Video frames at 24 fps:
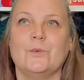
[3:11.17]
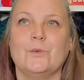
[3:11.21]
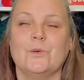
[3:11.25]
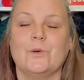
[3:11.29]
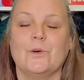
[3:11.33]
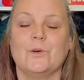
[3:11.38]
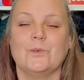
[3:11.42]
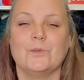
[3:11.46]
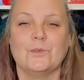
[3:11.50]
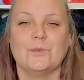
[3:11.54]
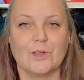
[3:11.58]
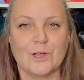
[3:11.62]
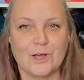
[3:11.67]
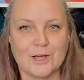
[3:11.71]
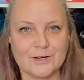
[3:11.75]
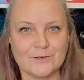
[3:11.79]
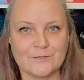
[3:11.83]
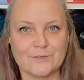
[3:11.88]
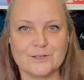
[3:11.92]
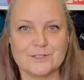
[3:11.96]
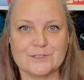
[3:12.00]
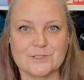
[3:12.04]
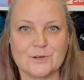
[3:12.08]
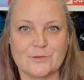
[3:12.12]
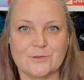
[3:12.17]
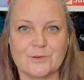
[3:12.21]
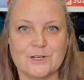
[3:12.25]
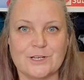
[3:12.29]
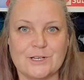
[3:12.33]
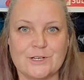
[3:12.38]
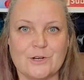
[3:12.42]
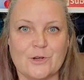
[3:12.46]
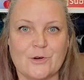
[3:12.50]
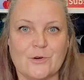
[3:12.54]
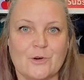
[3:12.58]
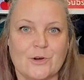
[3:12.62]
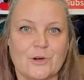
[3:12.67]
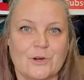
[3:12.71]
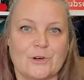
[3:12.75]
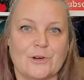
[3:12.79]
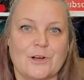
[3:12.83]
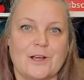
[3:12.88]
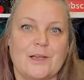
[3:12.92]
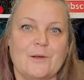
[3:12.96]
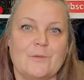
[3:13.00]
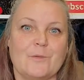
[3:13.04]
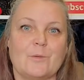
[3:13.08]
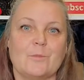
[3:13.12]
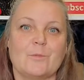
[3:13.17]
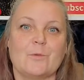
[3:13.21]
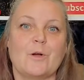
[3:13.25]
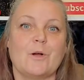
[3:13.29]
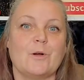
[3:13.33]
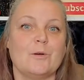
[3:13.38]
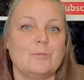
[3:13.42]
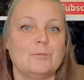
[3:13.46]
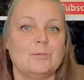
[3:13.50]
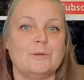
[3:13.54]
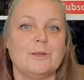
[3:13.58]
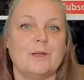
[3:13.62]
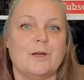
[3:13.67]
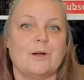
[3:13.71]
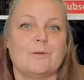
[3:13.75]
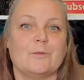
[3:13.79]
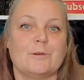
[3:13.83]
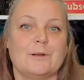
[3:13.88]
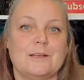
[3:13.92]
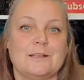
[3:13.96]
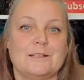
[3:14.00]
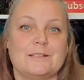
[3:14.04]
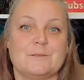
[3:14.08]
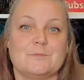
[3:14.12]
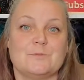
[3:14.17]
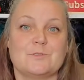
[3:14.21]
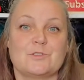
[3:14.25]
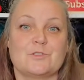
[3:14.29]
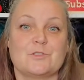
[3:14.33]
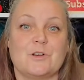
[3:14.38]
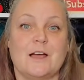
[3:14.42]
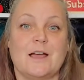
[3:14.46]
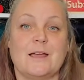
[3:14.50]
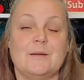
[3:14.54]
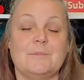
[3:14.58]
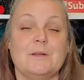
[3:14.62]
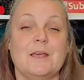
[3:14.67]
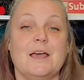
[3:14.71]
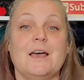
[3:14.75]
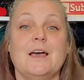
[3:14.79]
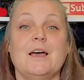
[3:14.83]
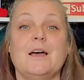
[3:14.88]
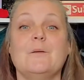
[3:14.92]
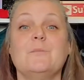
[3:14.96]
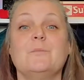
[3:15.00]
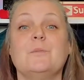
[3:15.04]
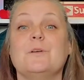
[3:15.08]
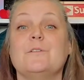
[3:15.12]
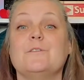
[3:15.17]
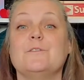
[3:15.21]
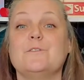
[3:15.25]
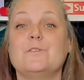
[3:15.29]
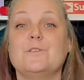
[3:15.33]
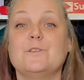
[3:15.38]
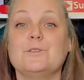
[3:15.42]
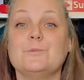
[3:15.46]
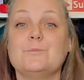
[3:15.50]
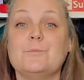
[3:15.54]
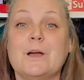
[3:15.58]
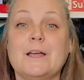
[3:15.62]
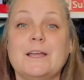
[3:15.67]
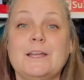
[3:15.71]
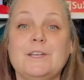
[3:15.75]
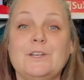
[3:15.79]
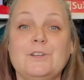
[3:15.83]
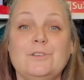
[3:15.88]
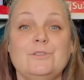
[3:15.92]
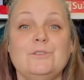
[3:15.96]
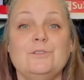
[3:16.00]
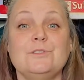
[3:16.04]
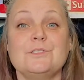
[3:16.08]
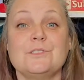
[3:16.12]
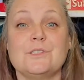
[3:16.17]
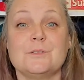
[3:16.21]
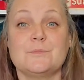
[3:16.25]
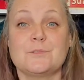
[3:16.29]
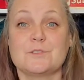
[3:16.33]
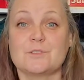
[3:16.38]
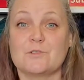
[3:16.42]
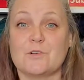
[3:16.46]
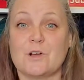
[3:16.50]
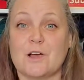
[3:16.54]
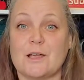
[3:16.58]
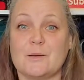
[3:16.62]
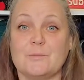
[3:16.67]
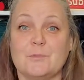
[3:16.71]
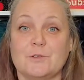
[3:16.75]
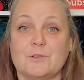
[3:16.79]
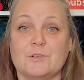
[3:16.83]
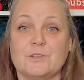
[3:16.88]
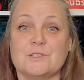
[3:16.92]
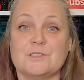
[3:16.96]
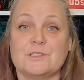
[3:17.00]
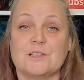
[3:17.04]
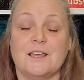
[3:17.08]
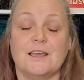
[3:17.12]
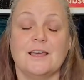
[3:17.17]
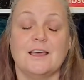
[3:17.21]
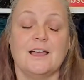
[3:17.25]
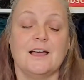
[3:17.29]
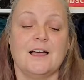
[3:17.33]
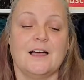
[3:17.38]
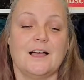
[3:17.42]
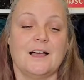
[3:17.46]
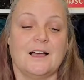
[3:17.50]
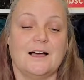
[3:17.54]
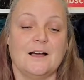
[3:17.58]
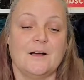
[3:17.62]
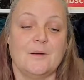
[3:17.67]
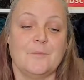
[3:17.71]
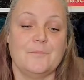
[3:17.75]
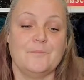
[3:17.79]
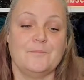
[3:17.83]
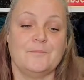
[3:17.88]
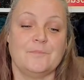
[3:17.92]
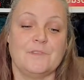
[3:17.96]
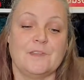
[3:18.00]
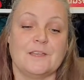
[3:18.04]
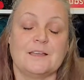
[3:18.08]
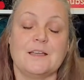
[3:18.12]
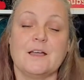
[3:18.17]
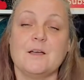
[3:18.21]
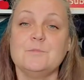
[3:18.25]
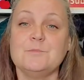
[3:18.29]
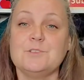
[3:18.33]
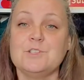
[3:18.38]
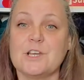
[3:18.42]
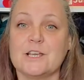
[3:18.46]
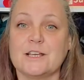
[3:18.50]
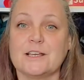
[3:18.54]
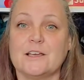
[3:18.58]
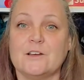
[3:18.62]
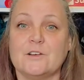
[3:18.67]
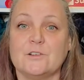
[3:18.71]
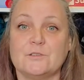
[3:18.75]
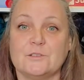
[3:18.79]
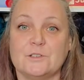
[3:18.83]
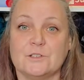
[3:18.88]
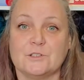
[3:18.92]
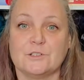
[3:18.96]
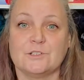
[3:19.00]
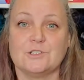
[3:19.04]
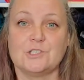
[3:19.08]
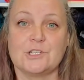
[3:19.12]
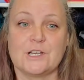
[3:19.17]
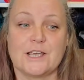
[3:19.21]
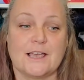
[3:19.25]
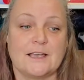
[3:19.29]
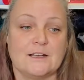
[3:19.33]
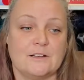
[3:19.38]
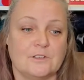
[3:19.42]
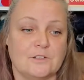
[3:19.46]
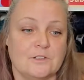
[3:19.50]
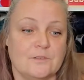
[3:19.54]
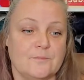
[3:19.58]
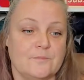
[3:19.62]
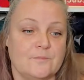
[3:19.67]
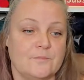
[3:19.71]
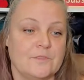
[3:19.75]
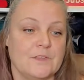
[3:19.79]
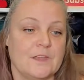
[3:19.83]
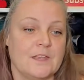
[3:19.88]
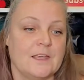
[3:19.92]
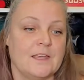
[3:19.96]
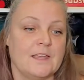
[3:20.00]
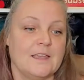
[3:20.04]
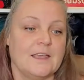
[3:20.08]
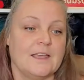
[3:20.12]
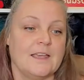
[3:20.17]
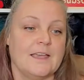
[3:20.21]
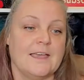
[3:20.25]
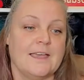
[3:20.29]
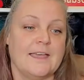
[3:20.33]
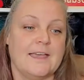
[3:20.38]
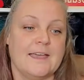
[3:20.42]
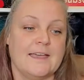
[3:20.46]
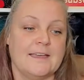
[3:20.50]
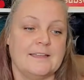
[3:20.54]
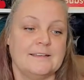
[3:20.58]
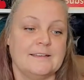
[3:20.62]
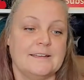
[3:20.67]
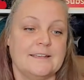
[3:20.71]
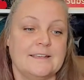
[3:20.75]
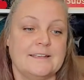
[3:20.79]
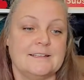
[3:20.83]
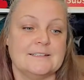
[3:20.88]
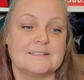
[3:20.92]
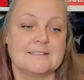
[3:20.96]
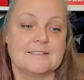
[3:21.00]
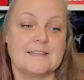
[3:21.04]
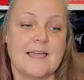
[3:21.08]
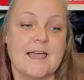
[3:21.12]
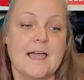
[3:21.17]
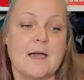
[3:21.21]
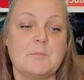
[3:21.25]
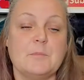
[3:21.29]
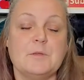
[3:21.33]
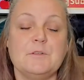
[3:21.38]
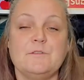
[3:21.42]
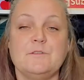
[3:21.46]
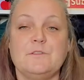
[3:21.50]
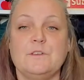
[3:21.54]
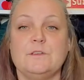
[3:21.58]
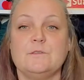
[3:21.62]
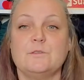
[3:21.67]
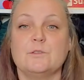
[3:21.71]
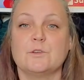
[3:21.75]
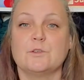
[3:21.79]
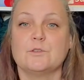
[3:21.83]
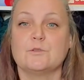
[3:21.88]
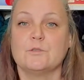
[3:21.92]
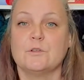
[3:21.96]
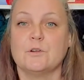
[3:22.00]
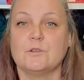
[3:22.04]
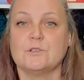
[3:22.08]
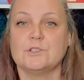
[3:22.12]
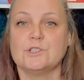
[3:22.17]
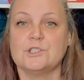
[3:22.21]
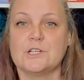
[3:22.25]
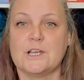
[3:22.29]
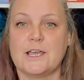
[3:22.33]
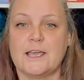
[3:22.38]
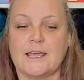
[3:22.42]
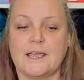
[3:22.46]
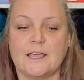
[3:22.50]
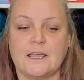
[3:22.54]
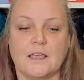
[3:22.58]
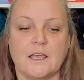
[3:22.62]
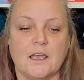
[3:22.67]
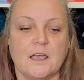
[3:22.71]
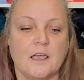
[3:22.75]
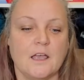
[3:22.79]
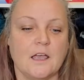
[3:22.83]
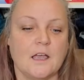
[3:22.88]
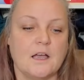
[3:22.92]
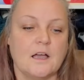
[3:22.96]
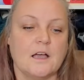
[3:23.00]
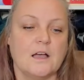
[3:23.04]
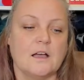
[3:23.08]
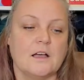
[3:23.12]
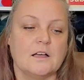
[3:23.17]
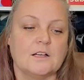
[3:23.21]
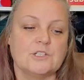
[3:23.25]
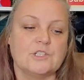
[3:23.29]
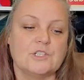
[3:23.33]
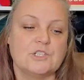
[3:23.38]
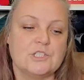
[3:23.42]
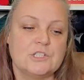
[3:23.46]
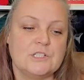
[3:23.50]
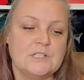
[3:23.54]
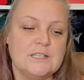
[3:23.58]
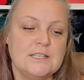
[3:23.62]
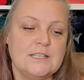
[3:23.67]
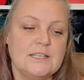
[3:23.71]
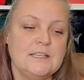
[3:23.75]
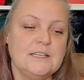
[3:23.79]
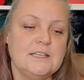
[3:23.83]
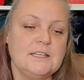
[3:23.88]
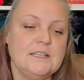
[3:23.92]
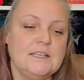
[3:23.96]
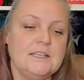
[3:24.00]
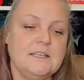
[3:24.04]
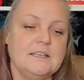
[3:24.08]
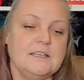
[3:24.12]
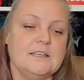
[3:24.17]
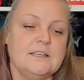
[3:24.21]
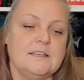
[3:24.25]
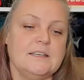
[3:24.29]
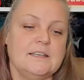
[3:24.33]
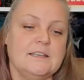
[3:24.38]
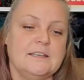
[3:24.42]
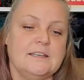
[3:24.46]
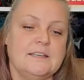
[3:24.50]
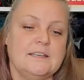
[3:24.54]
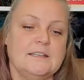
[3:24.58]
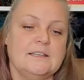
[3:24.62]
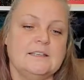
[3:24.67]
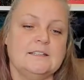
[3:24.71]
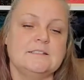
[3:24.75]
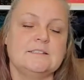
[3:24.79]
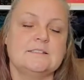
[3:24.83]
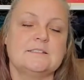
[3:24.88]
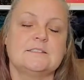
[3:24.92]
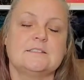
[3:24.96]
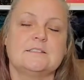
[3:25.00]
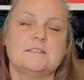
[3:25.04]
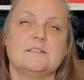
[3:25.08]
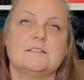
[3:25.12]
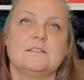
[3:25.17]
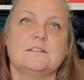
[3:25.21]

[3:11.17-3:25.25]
a lot of us already know her and we're probably already subscribed. But for my new subscribers, come check out her channel. And it's Cabin Fever Crochet. She is